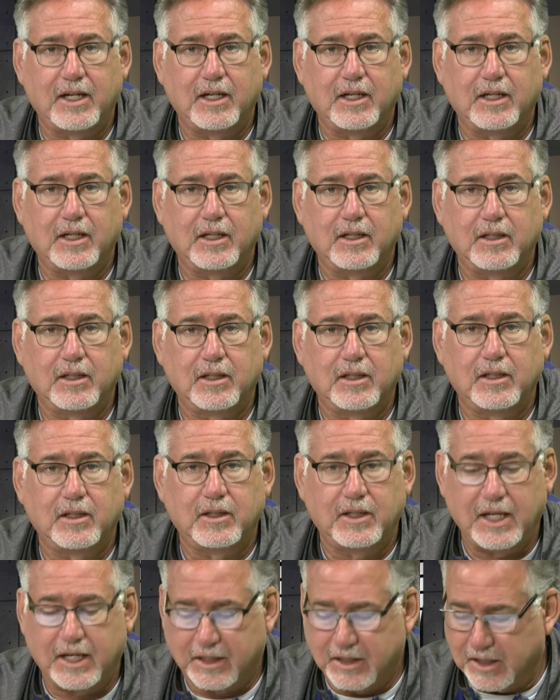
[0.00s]
Uh, yes, sir
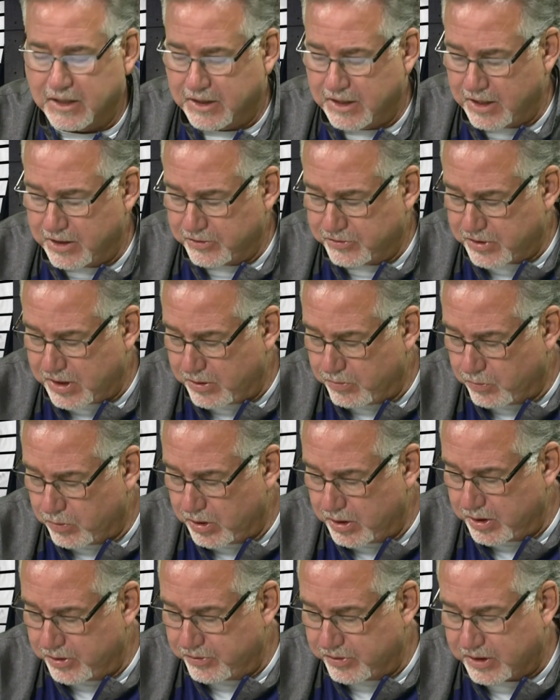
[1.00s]
that can get us a
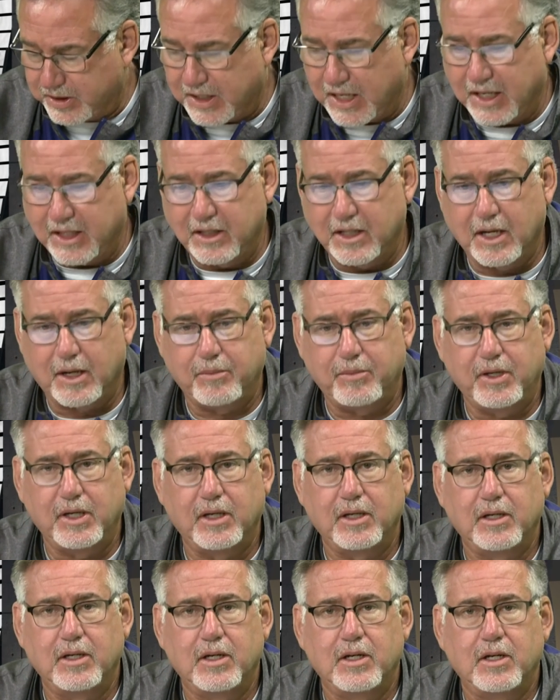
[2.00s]
100
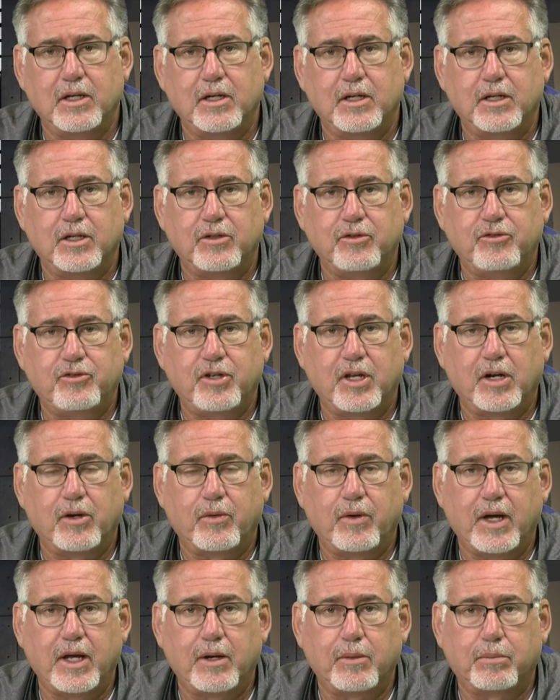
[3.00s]
kW
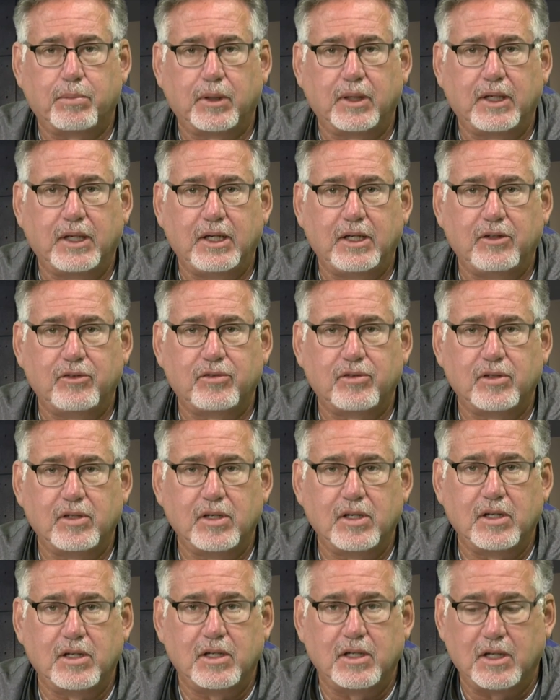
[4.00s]
generator, please
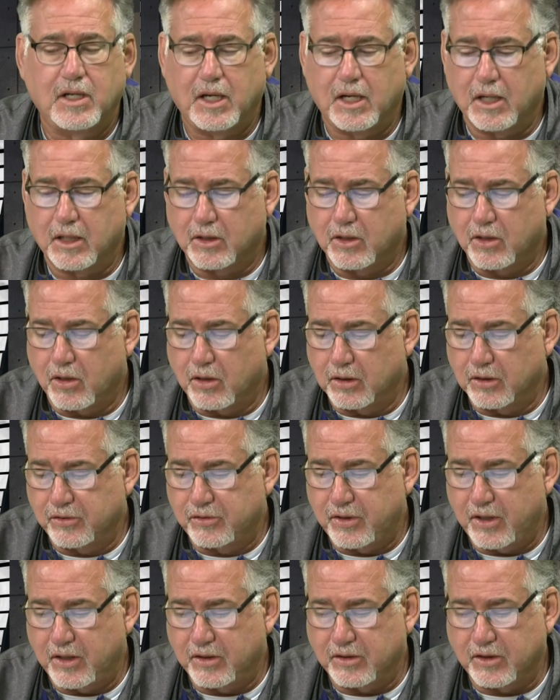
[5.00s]
uh, call us
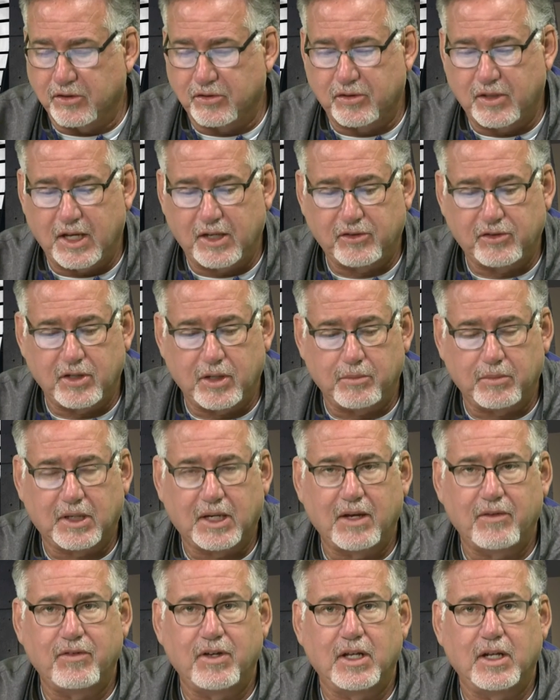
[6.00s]
here at the station. I'm going to
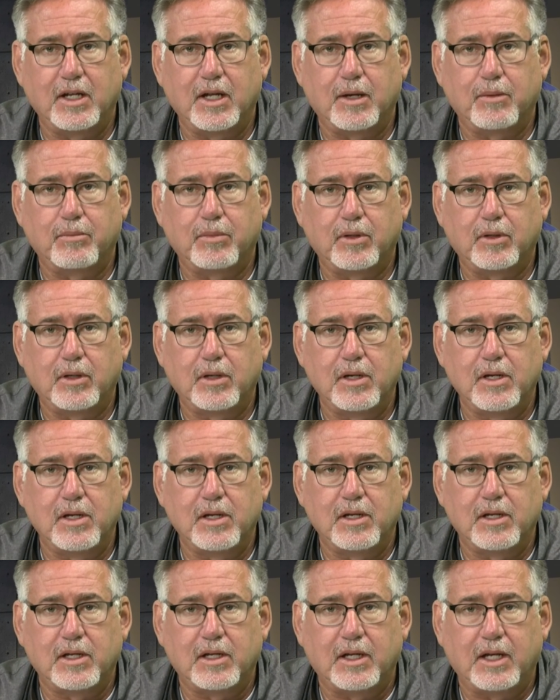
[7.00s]
give you a number
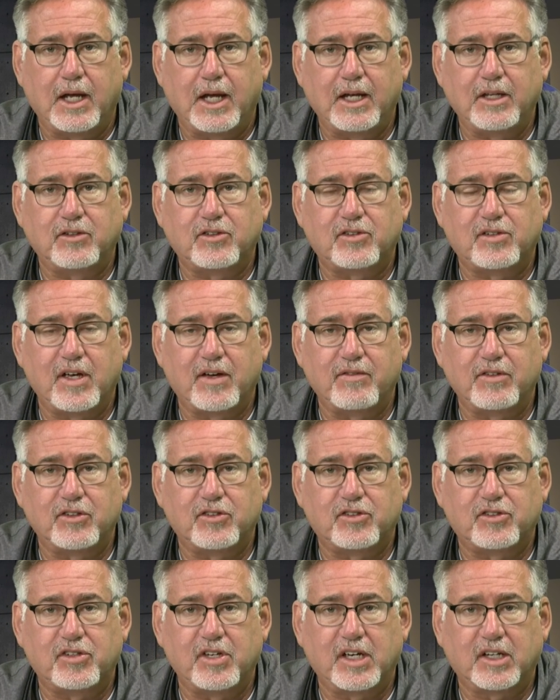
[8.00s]

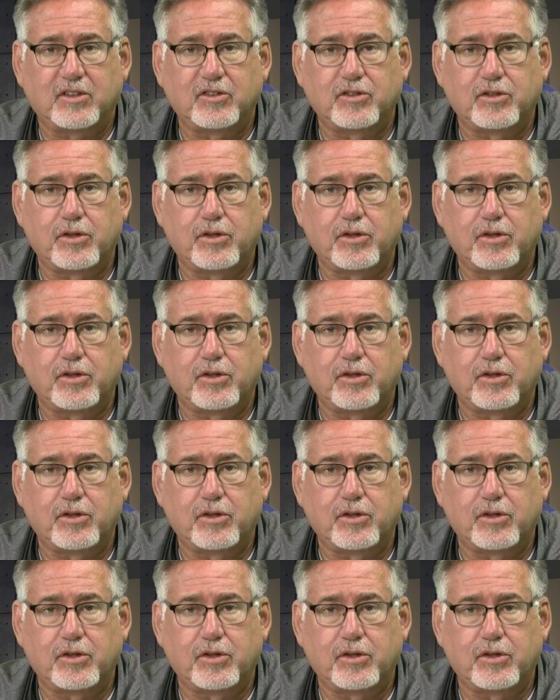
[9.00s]
876